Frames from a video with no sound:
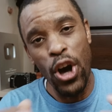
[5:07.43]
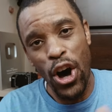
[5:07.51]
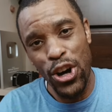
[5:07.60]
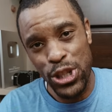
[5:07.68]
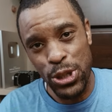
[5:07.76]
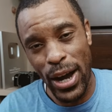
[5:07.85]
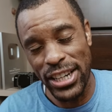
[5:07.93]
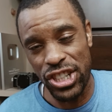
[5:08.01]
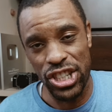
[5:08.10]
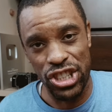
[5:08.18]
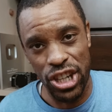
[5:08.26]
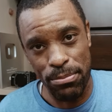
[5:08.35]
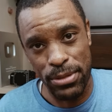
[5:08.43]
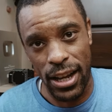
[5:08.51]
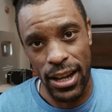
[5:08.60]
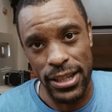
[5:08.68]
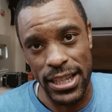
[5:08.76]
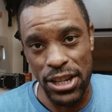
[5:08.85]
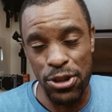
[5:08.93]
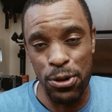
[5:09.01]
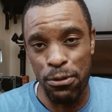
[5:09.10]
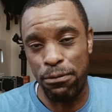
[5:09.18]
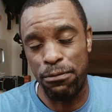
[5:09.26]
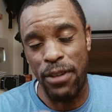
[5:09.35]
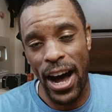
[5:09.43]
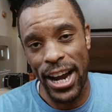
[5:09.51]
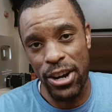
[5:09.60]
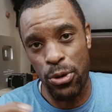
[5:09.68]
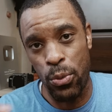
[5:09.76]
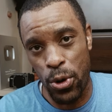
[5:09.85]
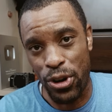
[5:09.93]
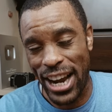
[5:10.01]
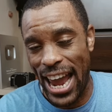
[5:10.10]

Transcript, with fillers: Also, I just jumped on the new Firework